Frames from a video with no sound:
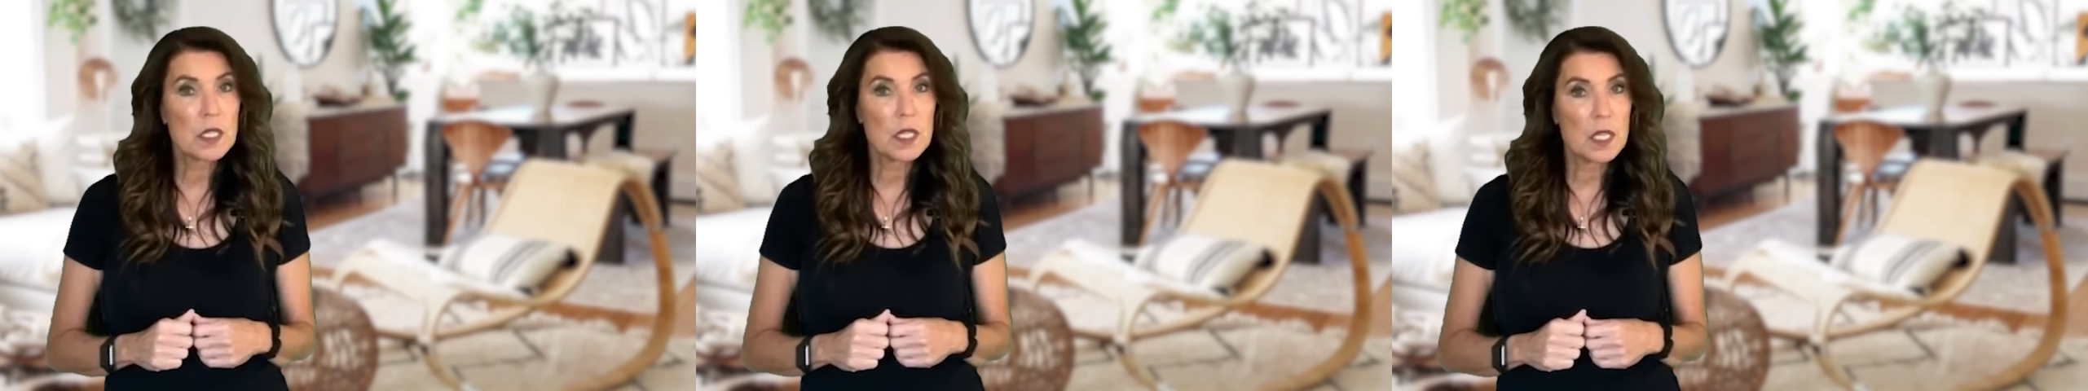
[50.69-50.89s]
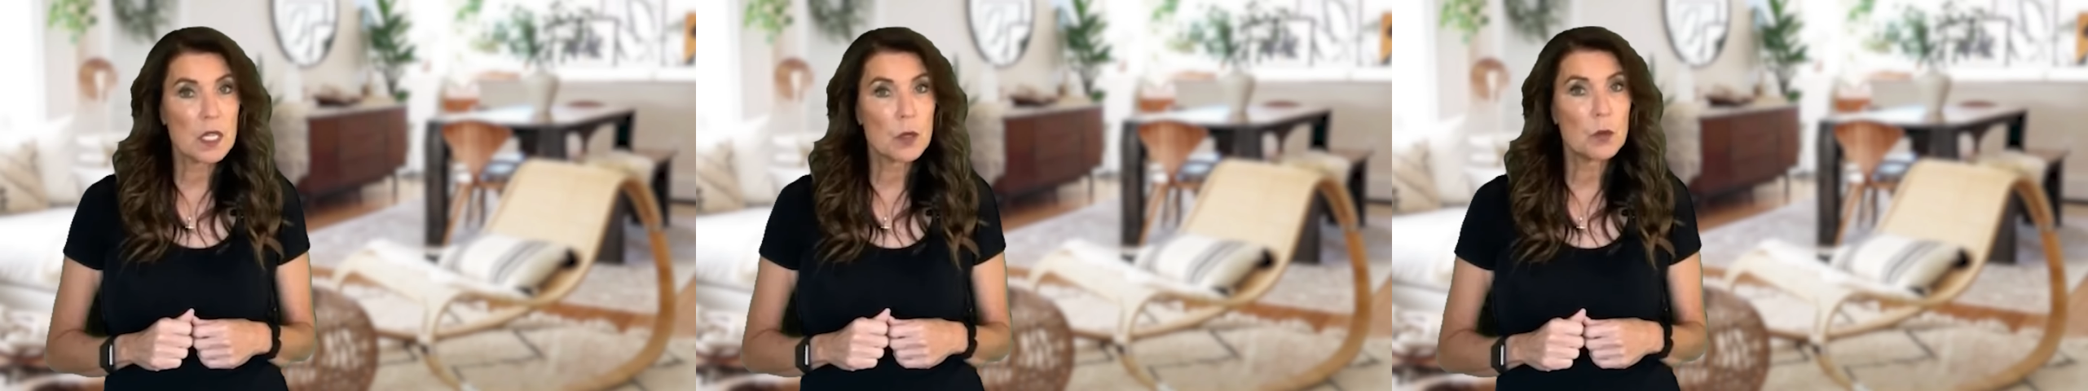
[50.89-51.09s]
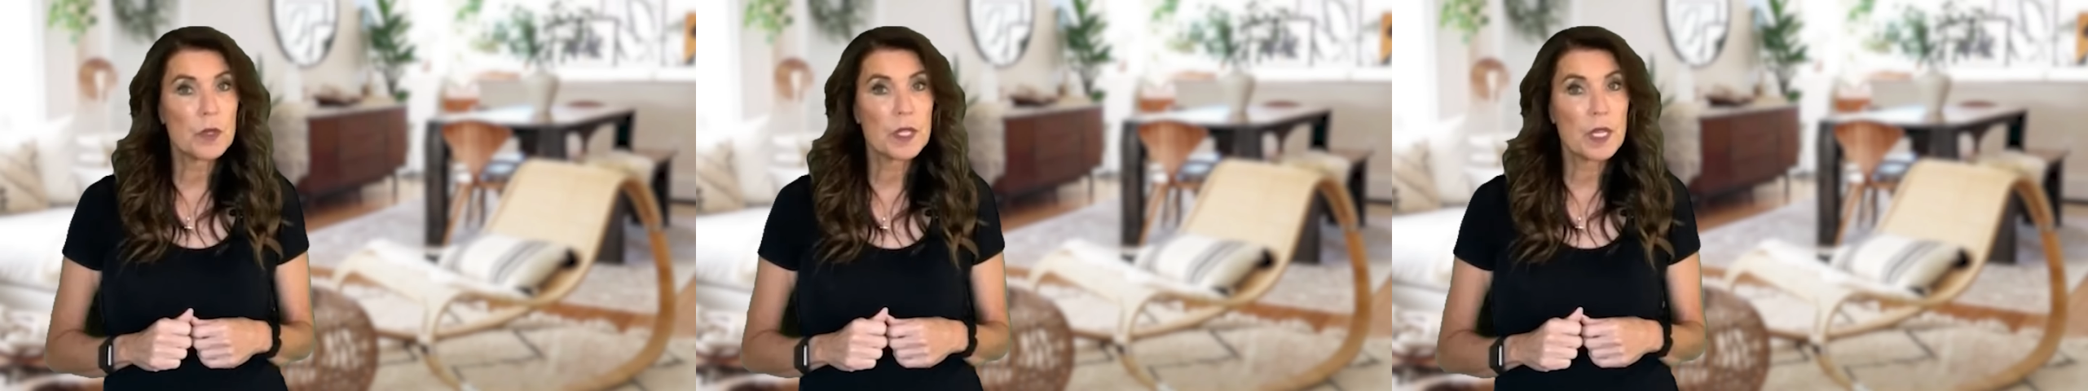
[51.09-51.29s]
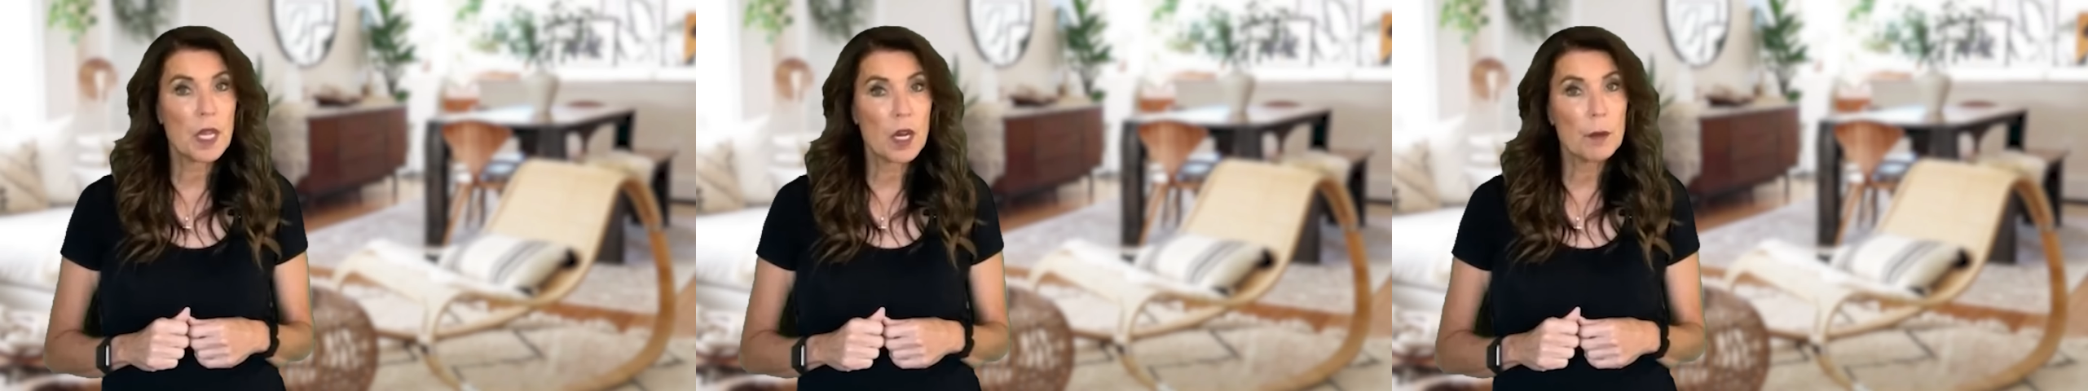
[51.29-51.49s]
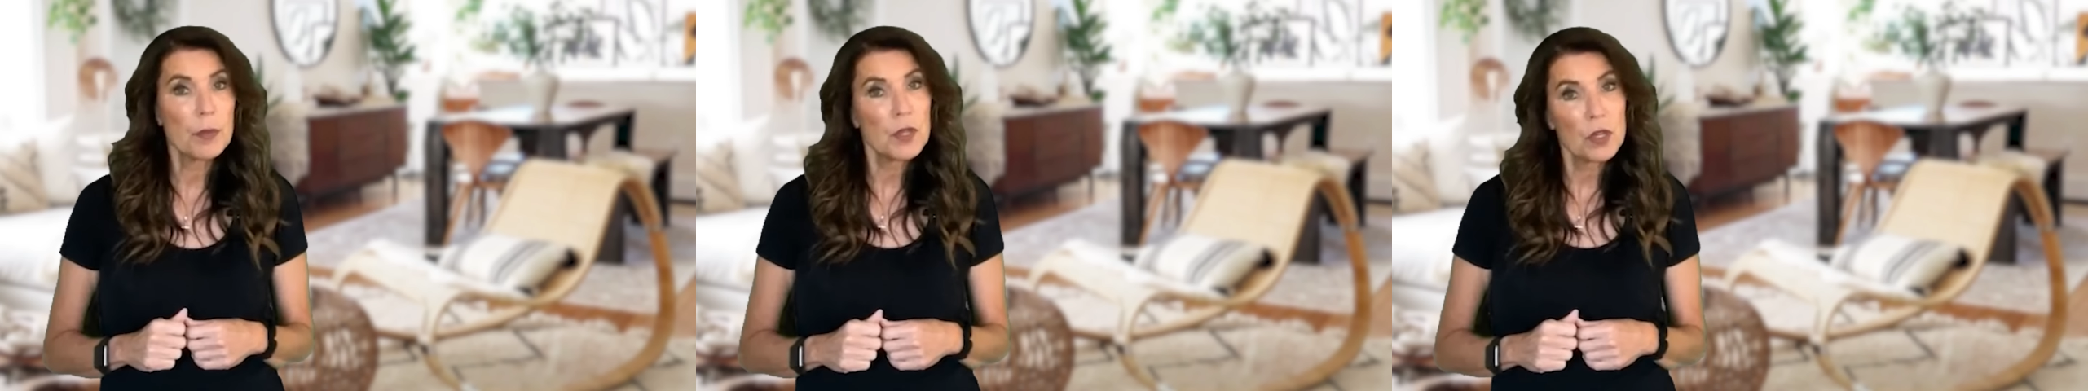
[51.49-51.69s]
to equal the
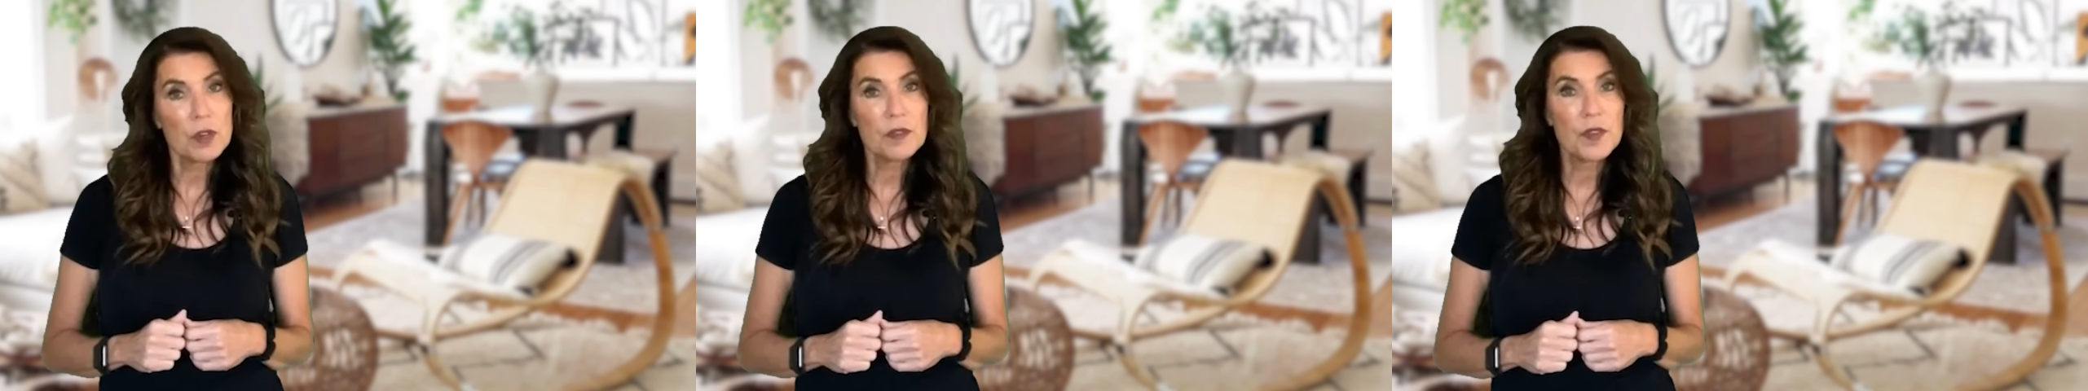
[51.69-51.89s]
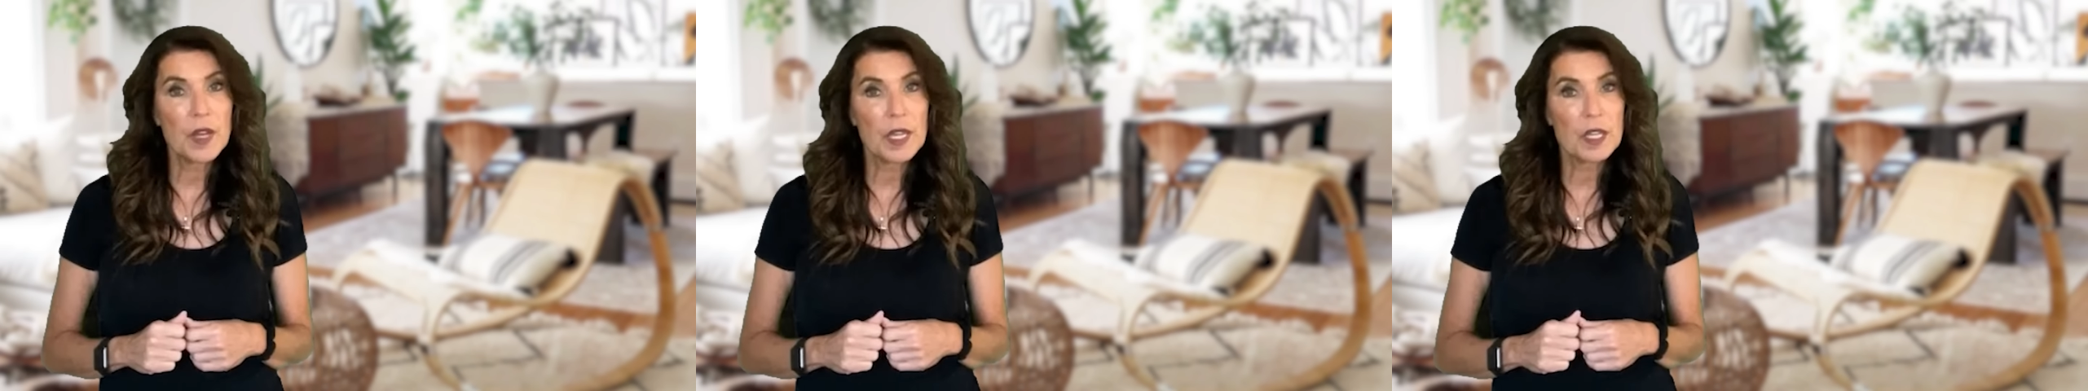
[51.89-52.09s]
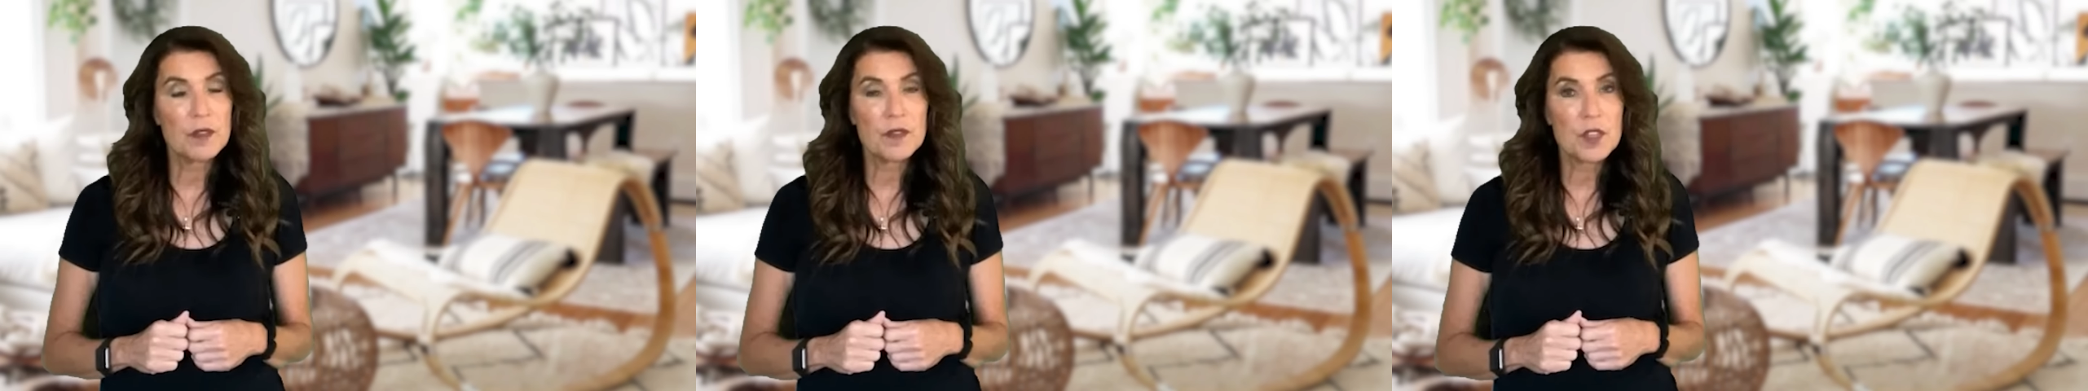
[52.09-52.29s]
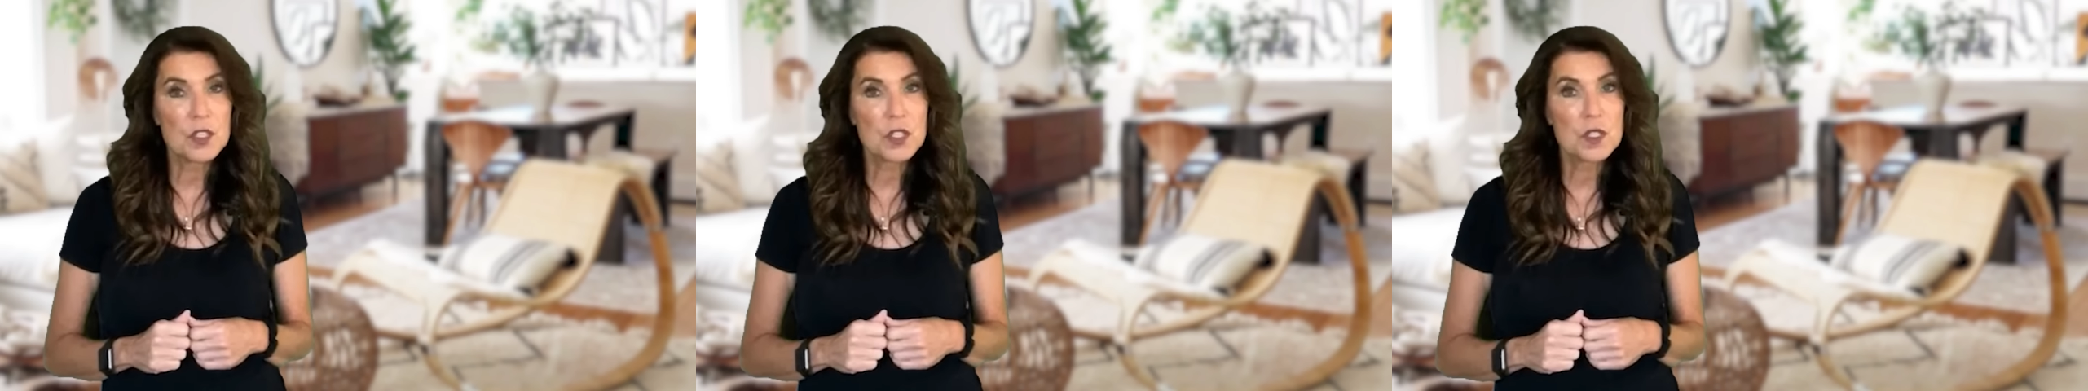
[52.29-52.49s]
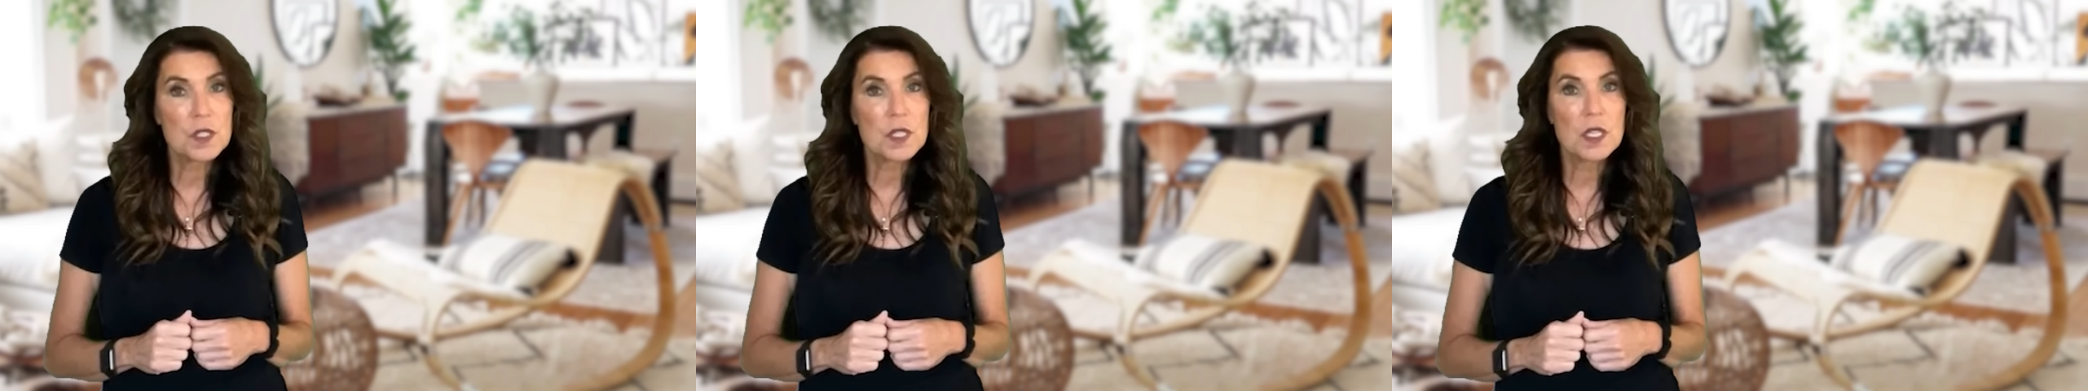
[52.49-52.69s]
air purifying
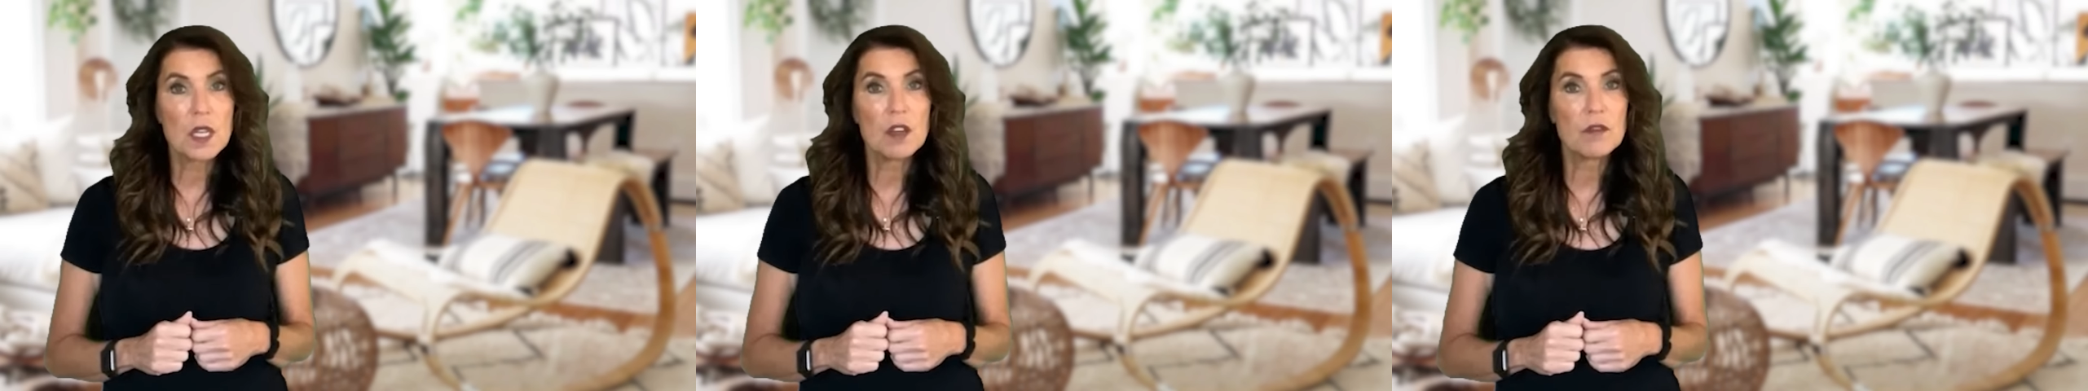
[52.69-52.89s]
efficiency